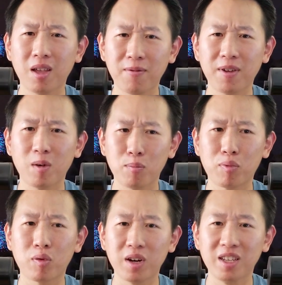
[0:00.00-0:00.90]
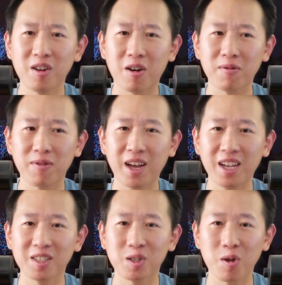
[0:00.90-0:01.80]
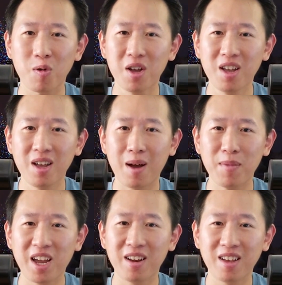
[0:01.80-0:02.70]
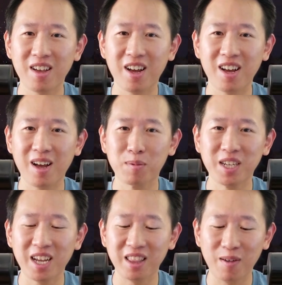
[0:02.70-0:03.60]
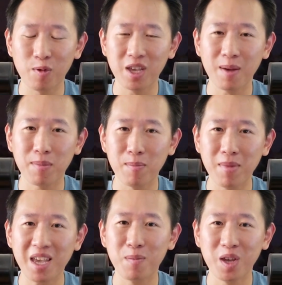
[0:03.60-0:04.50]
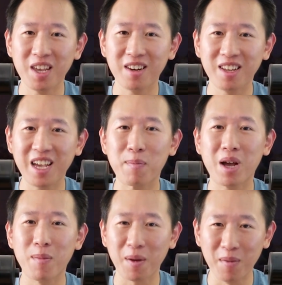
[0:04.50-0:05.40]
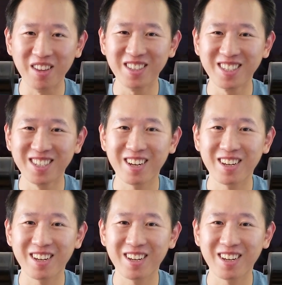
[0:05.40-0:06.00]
felt pretty darn fast. So I'm not up to that level yet, but maybe in the upcoming months.